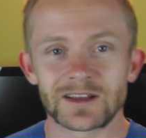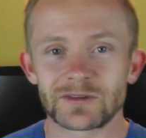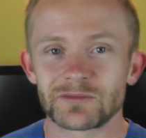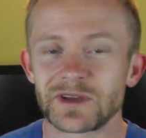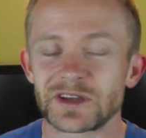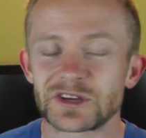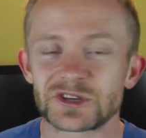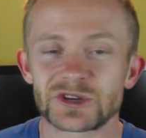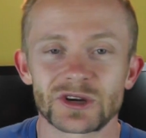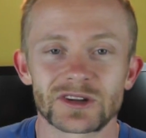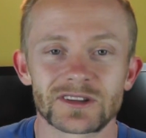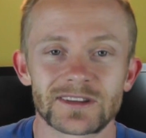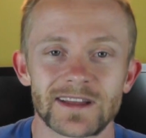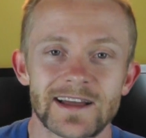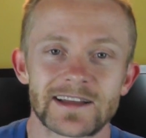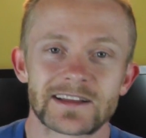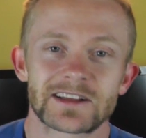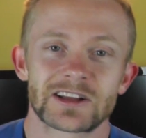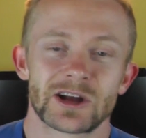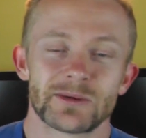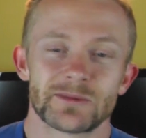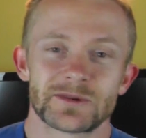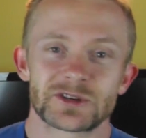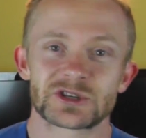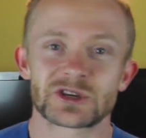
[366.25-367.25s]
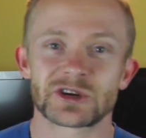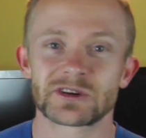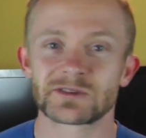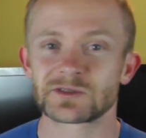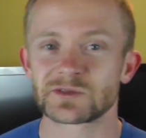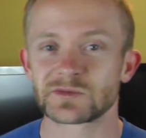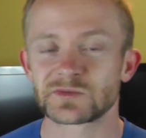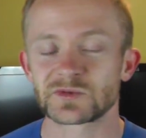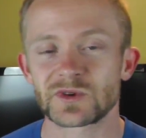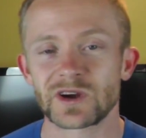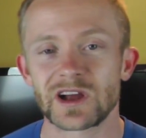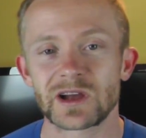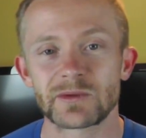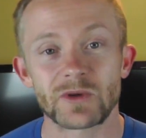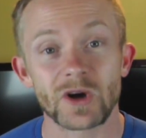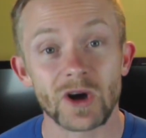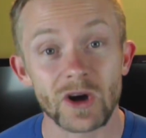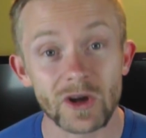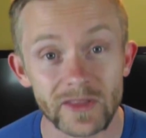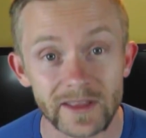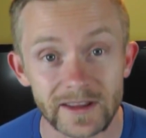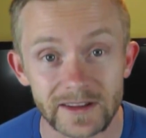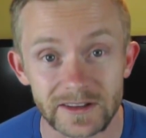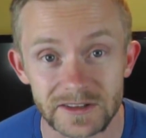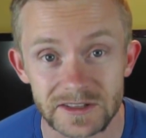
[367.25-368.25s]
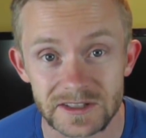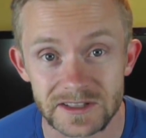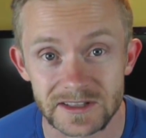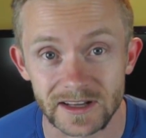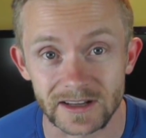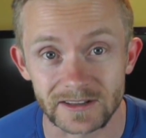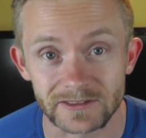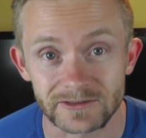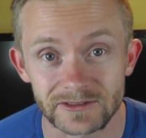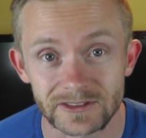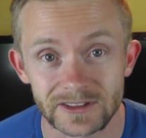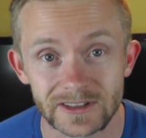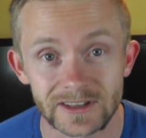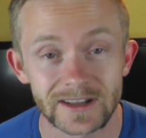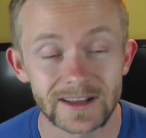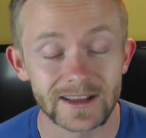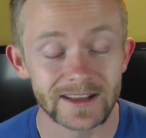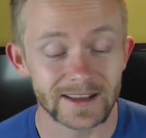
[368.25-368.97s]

Make sure to like, comment, share, subscribe, all that good stuff.